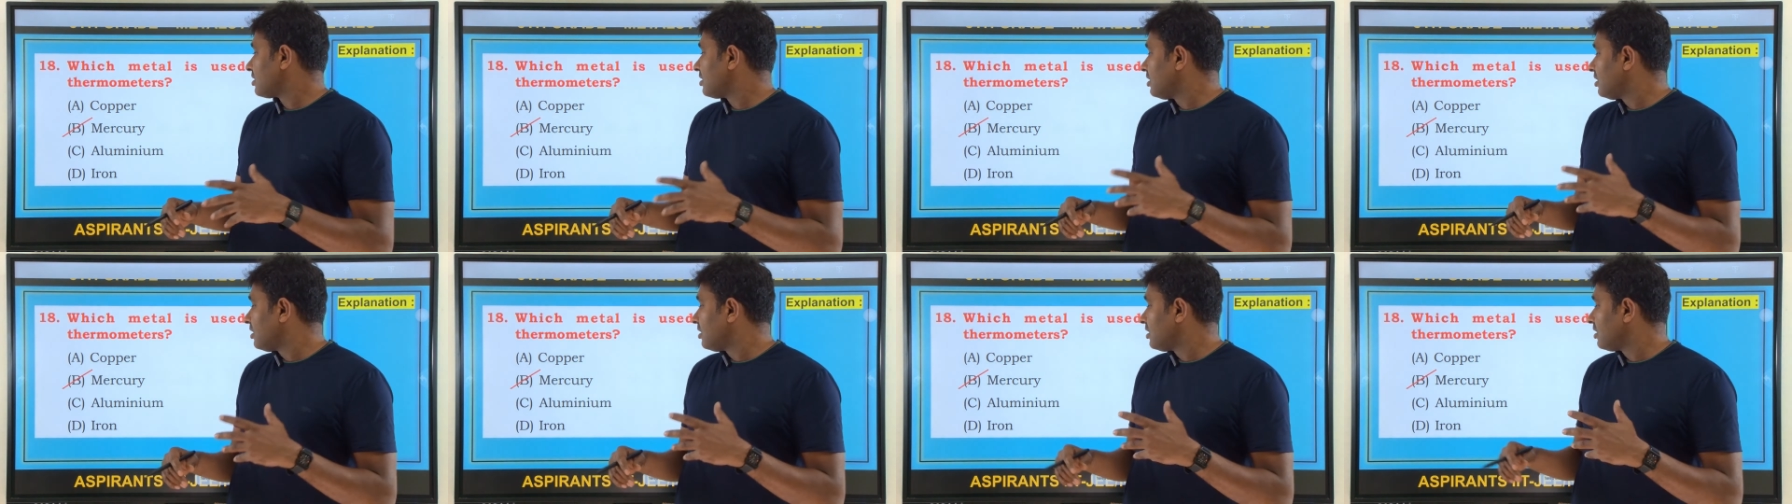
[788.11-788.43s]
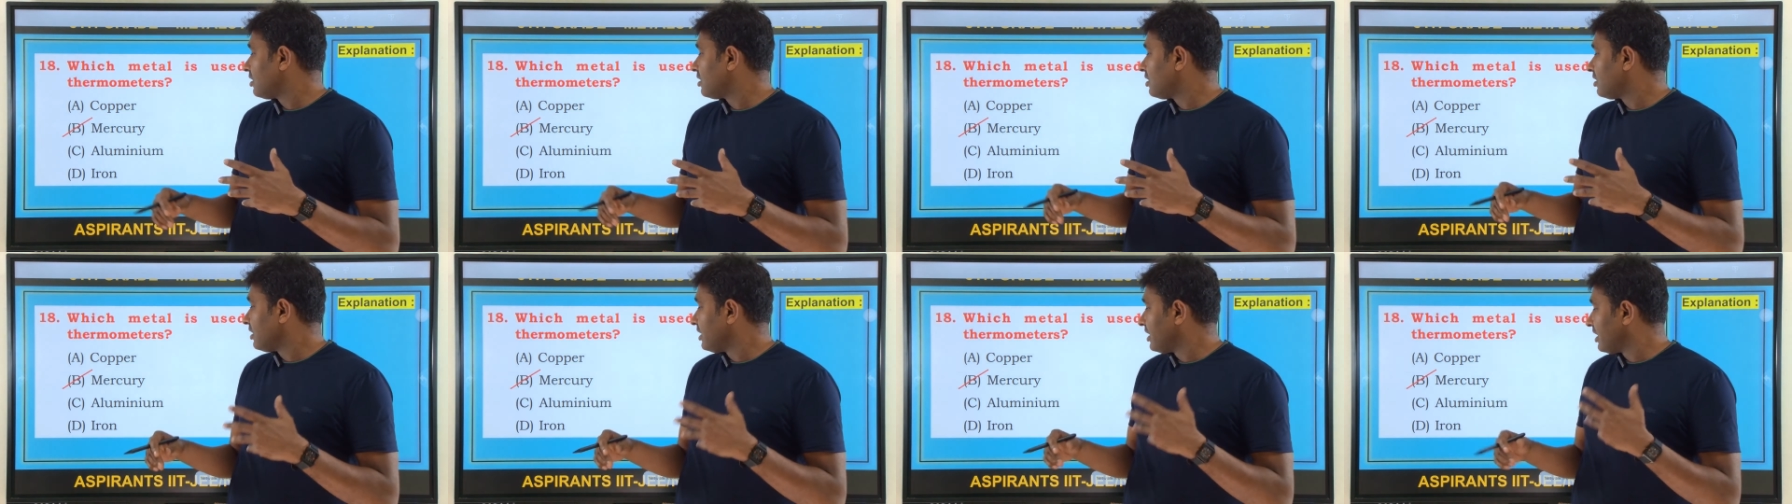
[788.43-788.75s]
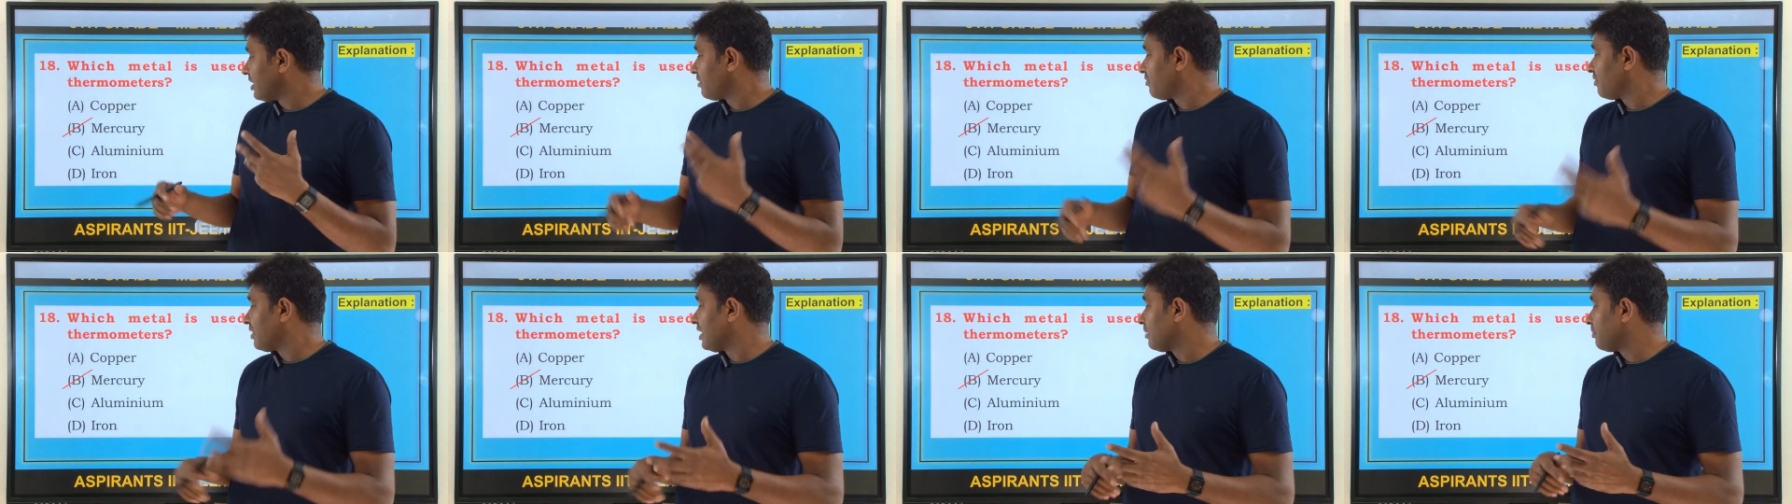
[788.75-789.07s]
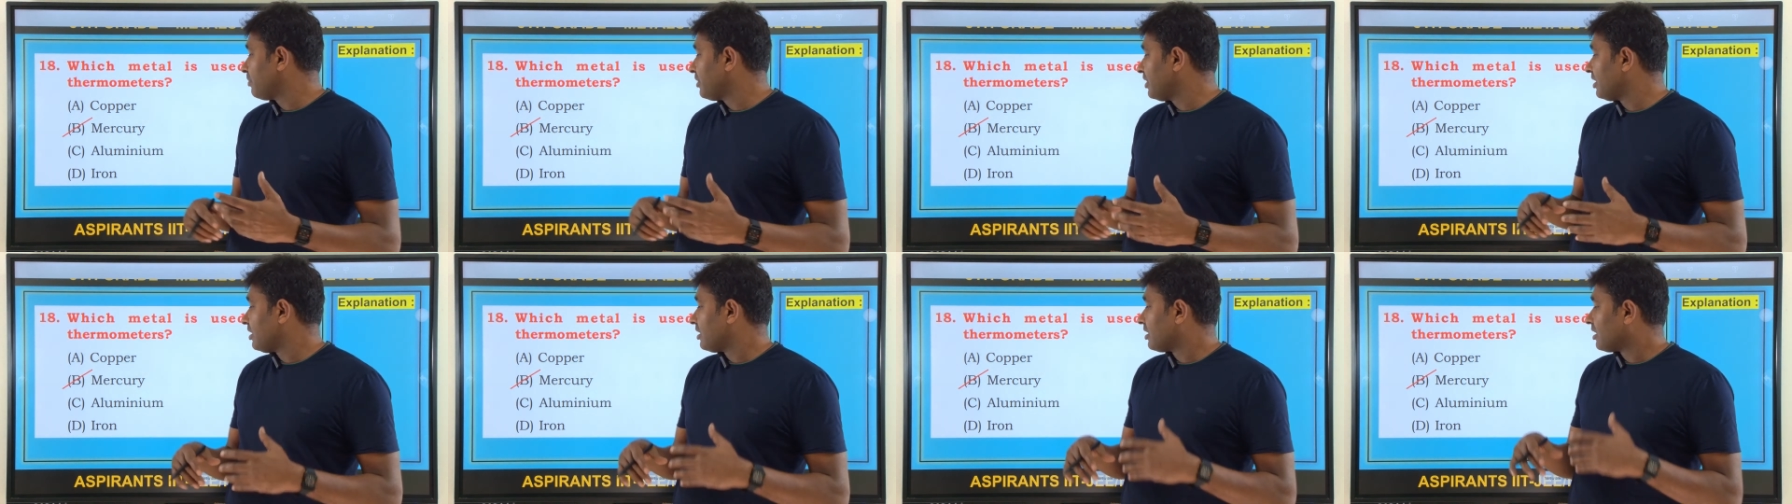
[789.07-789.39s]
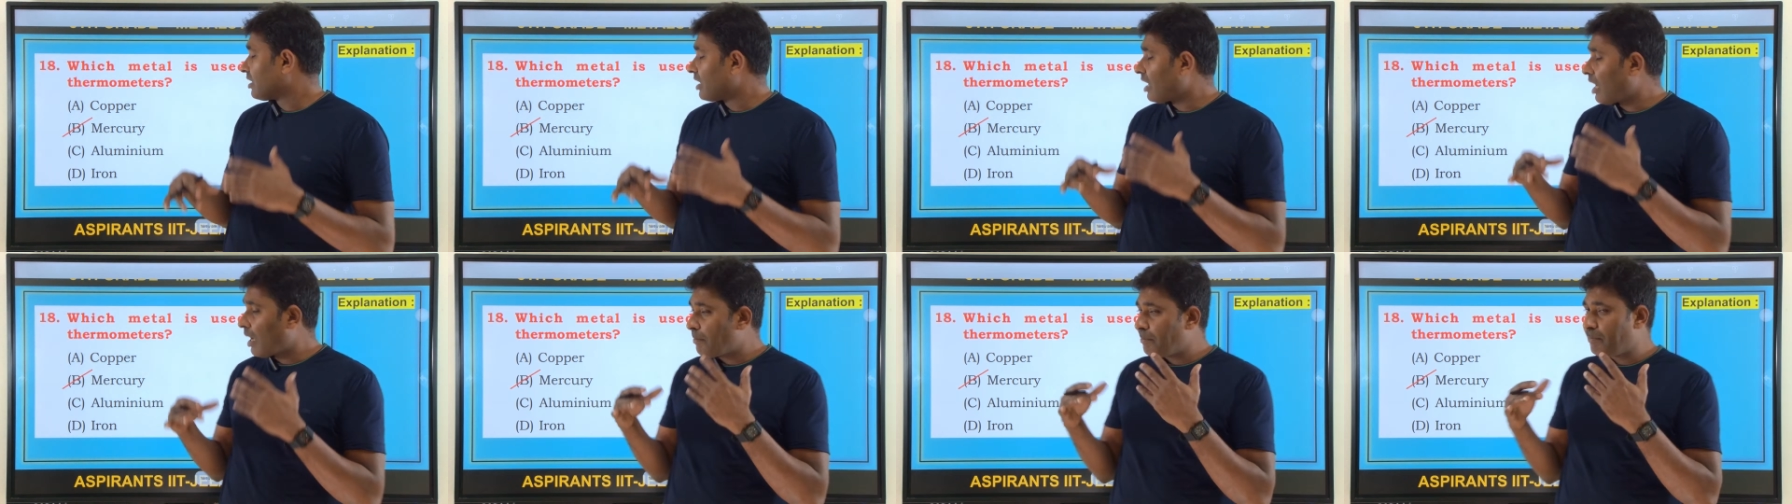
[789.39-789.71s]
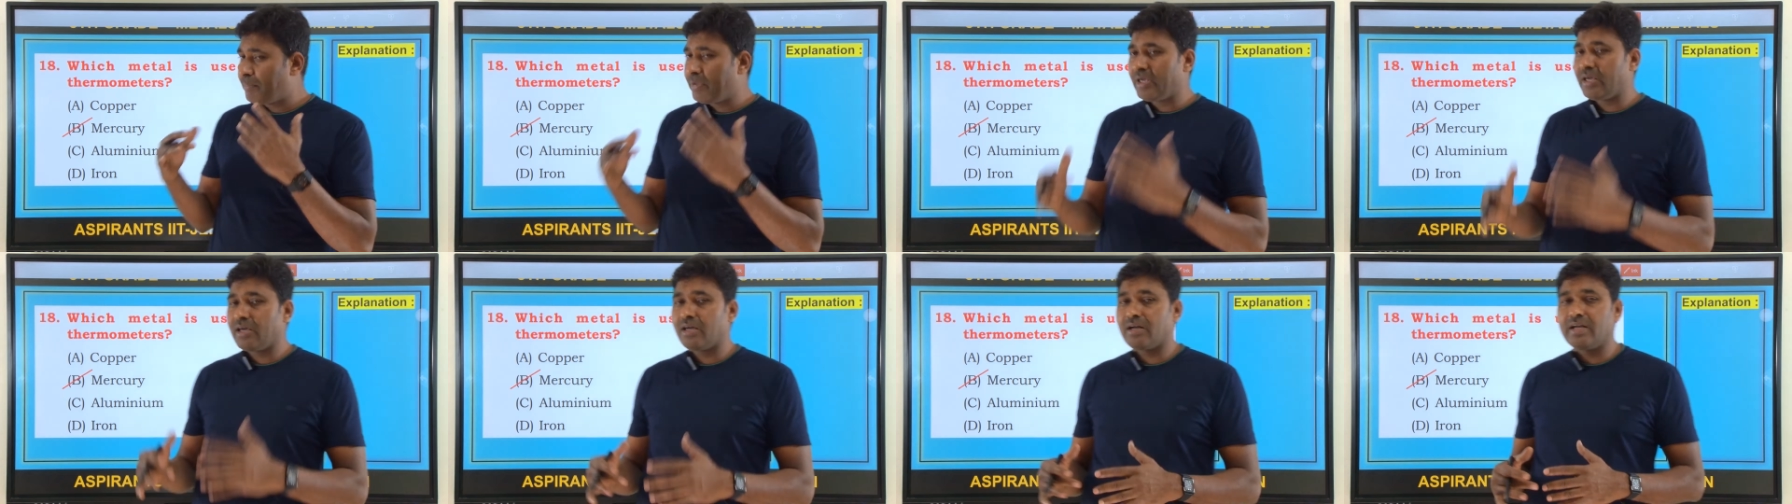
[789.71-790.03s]
it will be
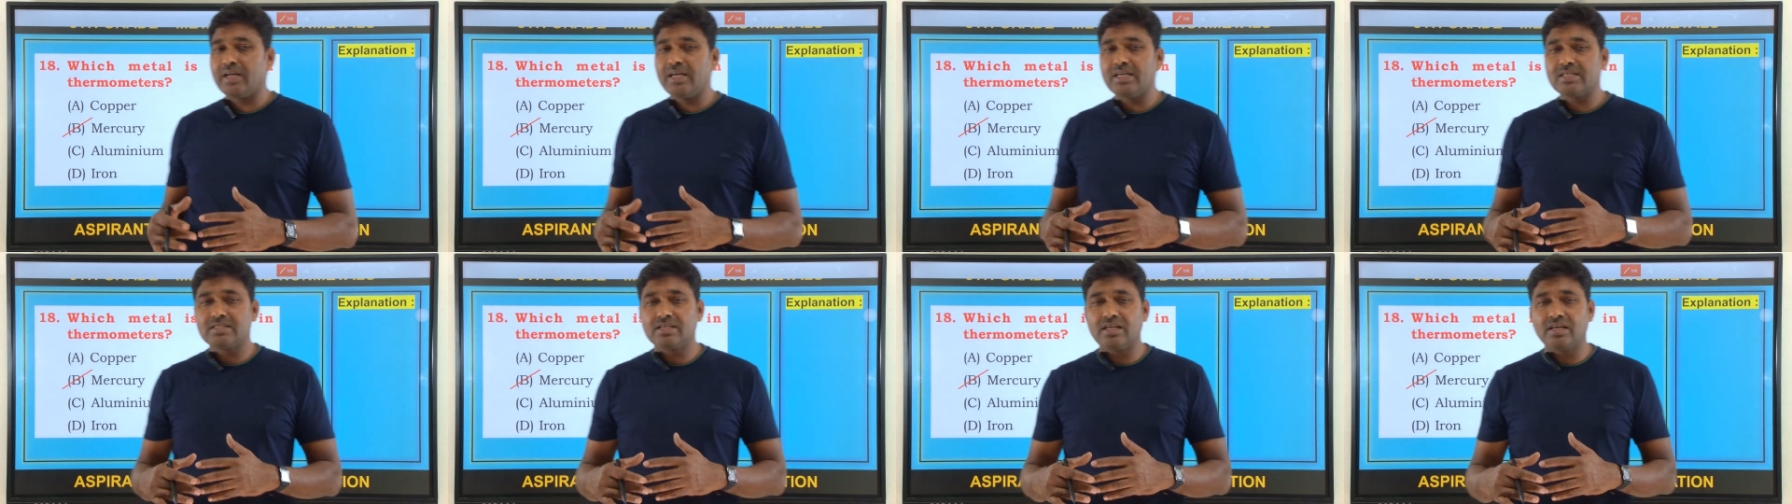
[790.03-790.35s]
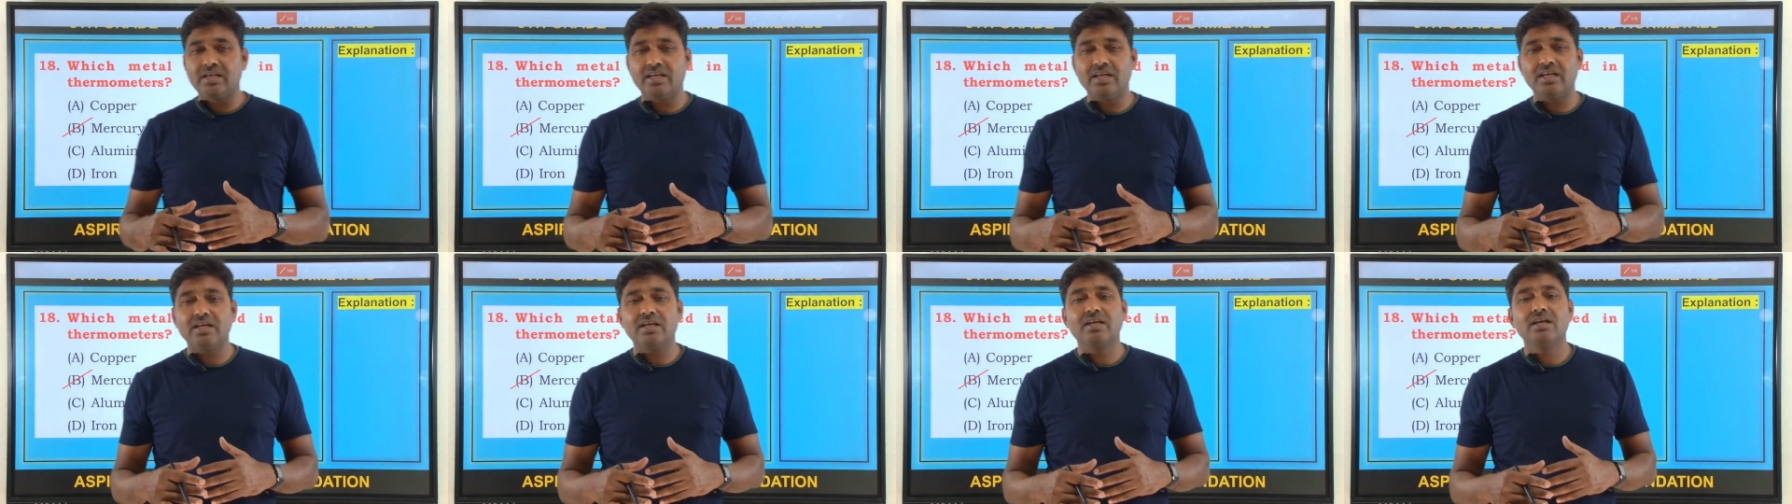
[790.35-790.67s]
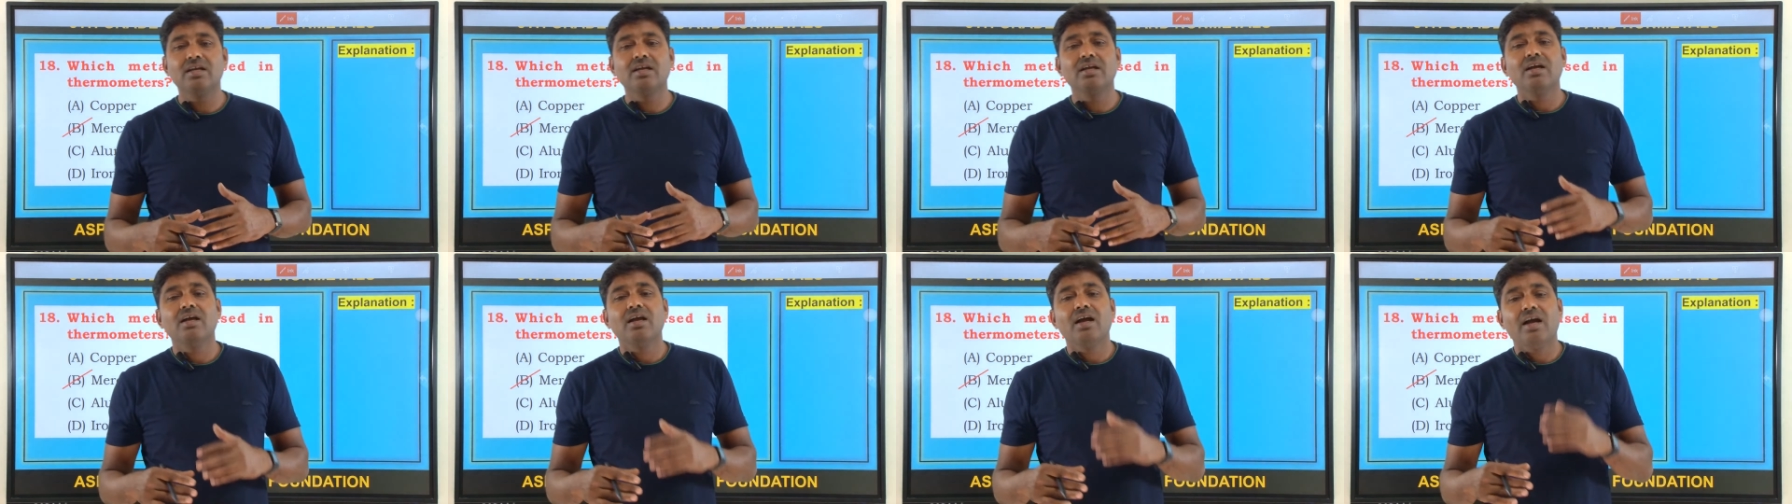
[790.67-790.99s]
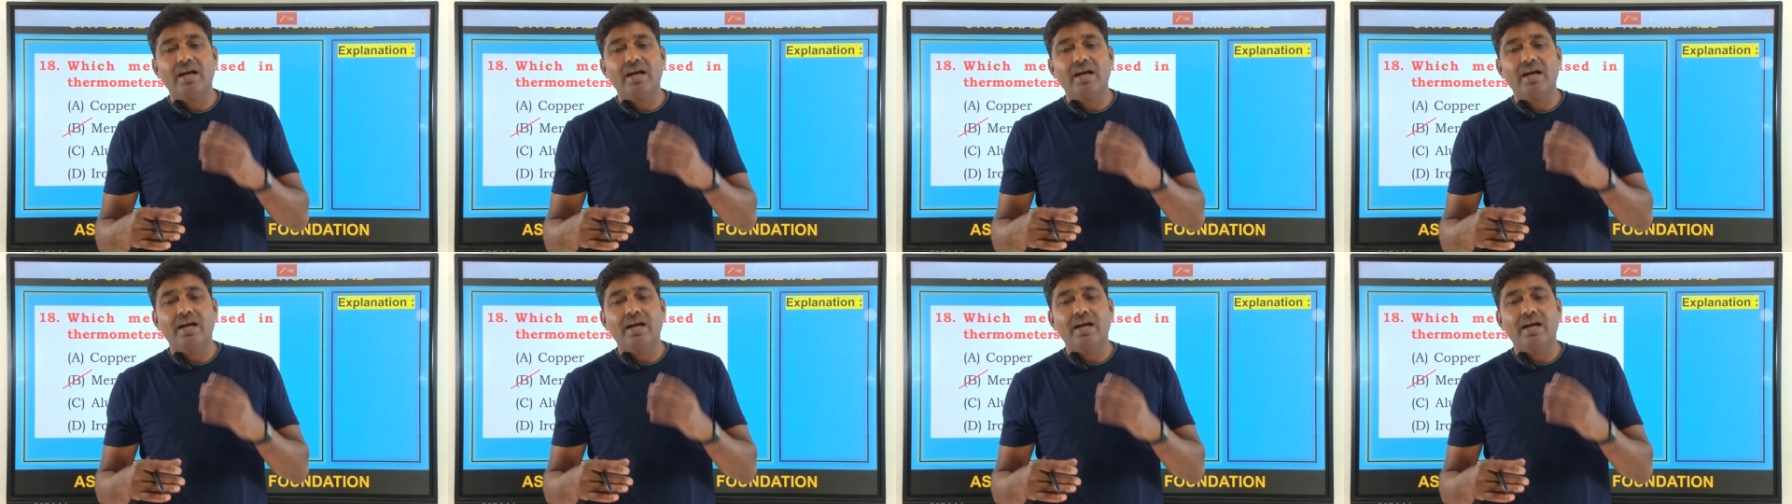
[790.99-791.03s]
appear easily,